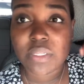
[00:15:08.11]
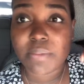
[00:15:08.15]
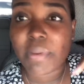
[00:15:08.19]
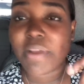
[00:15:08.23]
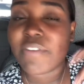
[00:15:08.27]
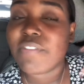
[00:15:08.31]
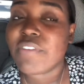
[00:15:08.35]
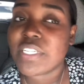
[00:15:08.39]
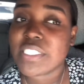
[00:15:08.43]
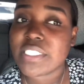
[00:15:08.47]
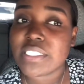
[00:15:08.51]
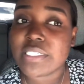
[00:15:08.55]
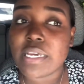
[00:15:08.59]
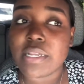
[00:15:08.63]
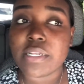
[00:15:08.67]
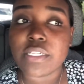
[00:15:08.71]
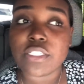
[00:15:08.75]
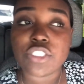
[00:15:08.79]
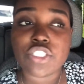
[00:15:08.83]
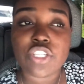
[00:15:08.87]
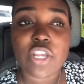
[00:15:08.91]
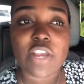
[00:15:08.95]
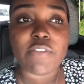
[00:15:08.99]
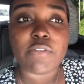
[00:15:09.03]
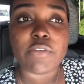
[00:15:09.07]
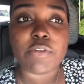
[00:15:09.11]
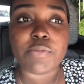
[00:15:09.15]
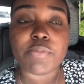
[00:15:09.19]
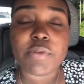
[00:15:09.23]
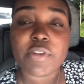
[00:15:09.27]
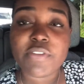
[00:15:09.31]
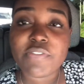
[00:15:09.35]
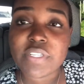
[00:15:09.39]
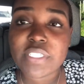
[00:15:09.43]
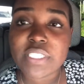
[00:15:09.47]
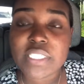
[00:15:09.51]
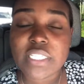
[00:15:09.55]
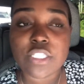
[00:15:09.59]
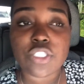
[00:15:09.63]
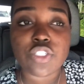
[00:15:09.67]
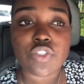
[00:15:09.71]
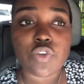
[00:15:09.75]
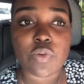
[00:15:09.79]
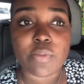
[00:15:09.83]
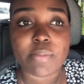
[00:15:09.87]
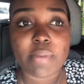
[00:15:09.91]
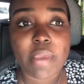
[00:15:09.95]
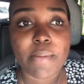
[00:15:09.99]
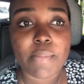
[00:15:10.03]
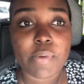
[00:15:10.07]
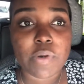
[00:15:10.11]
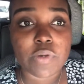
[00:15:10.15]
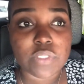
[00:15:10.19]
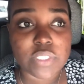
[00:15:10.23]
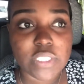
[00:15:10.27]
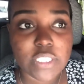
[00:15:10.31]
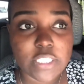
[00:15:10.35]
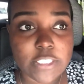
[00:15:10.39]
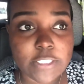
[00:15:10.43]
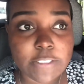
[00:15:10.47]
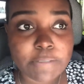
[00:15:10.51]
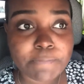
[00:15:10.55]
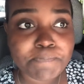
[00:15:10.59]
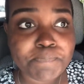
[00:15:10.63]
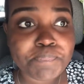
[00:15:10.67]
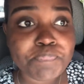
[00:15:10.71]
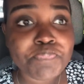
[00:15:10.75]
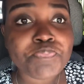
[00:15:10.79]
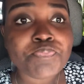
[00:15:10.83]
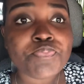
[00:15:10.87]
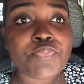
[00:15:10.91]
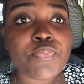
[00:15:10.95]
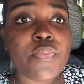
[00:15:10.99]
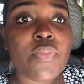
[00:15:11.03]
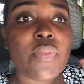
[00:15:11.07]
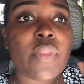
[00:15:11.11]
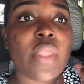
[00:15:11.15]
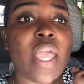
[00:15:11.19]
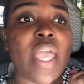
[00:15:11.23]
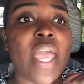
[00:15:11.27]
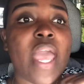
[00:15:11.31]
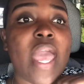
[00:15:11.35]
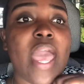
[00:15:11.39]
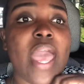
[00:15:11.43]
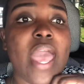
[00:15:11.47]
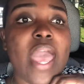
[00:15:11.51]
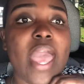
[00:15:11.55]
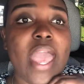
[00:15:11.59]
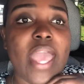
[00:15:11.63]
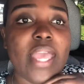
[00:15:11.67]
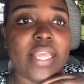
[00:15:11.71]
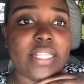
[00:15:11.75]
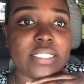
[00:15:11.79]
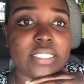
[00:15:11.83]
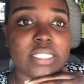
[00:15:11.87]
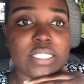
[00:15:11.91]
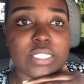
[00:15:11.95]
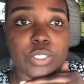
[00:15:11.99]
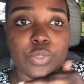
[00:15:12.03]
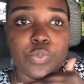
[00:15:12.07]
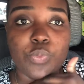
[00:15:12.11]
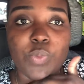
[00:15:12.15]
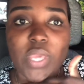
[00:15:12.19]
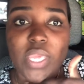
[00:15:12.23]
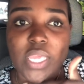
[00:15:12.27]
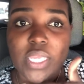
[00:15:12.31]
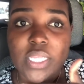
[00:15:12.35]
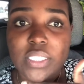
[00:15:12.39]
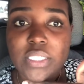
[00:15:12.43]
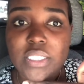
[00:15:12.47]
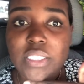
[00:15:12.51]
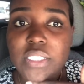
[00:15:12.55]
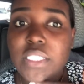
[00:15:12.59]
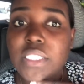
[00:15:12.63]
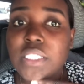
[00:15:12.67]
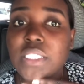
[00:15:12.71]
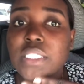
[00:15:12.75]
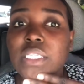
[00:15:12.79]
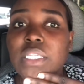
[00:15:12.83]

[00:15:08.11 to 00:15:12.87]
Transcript: My friends that traveled previously told me about it. Anyways,